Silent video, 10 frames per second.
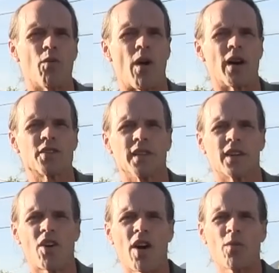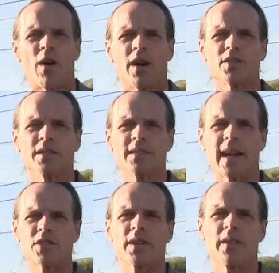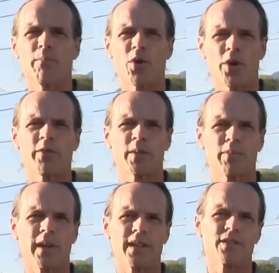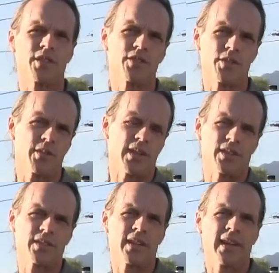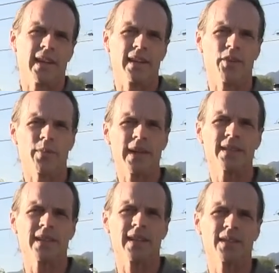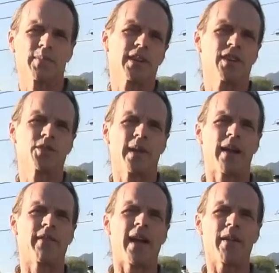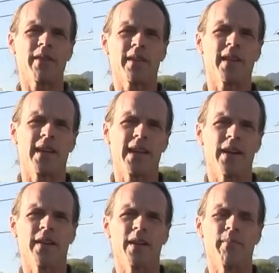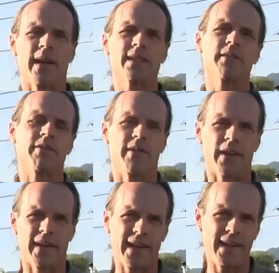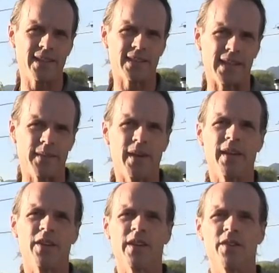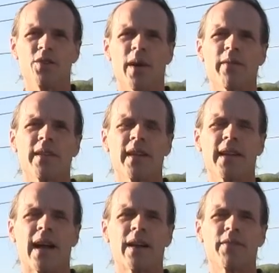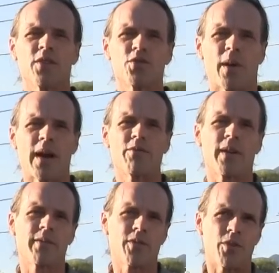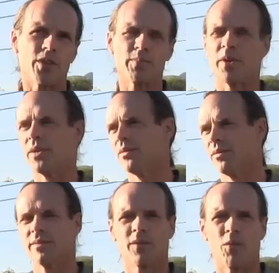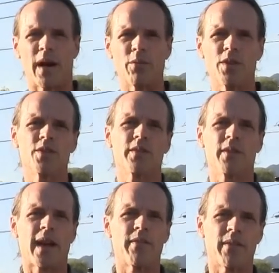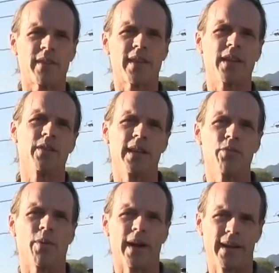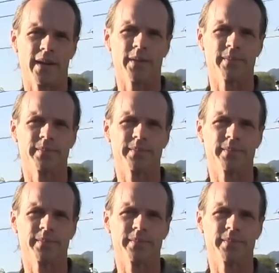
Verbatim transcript: wash, and a car wash is actually the perfect place to do this. And the reason is because you have everything here and it makes it very easy. You can do everything out of your driveway, of course, but why would you if you have everything you need right here?